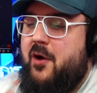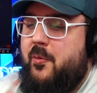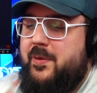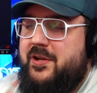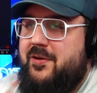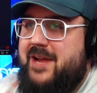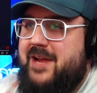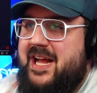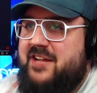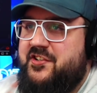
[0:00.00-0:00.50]
We
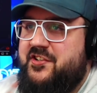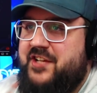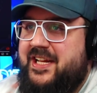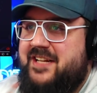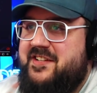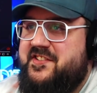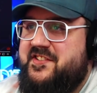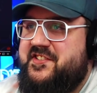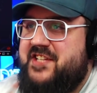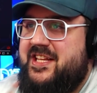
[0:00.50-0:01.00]
don't actually
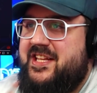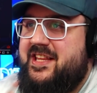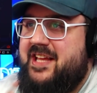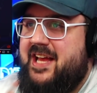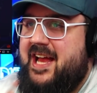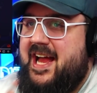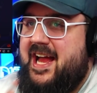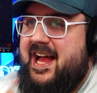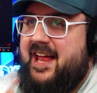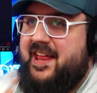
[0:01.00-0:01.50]
get to see the.
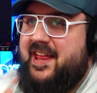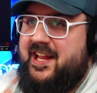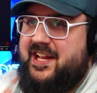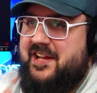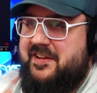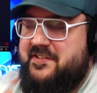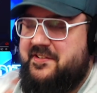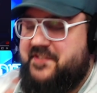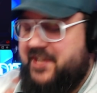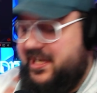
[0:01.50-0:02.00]
Ah, that
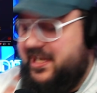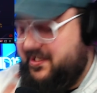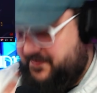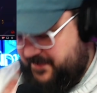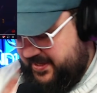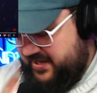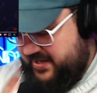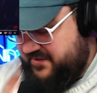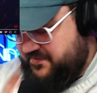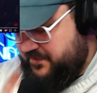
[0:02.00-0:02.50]
kind of sucks,
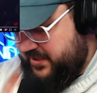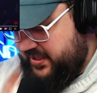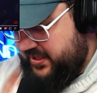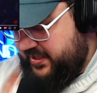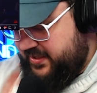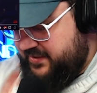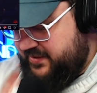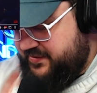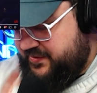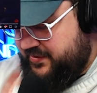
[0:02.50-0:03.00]
but it is I what it is.